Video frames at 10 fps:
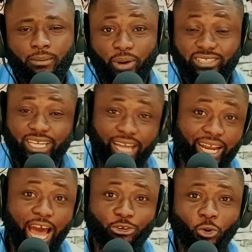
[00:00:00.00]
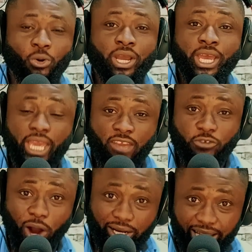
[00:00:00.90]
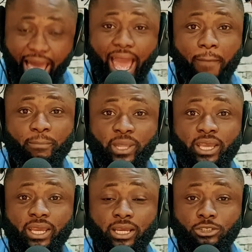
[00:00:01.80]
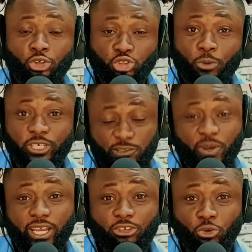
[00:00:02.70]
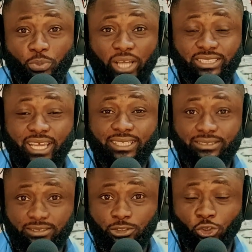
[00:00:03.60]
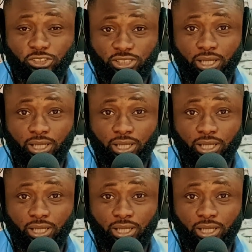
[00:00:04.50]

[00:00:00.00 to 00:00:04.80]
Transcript: President Nanado, if you are there, you should be speaking to President, you know,